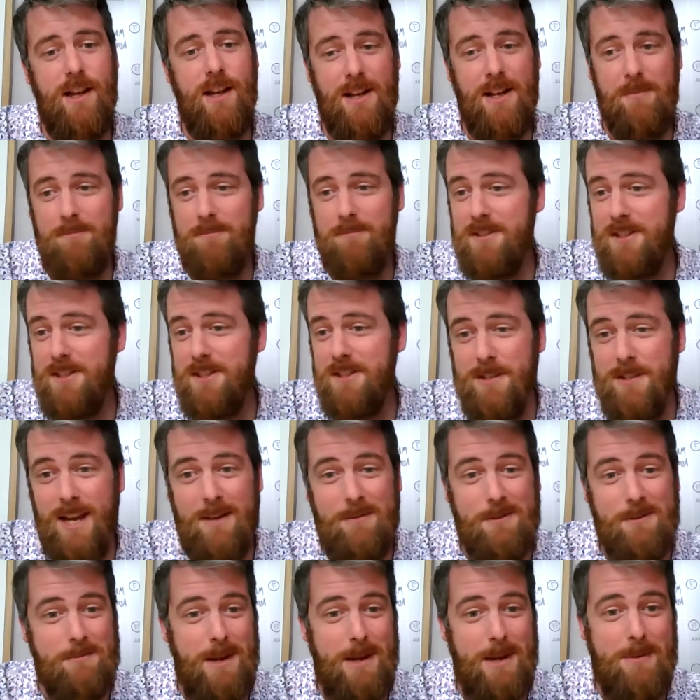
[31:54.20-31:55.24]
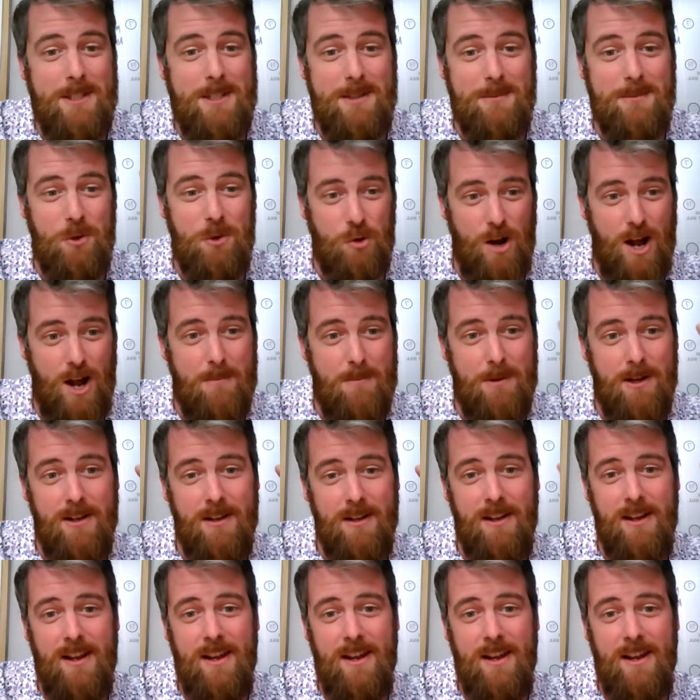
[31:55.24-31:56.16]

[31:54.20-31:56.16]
sometimes maybe some drama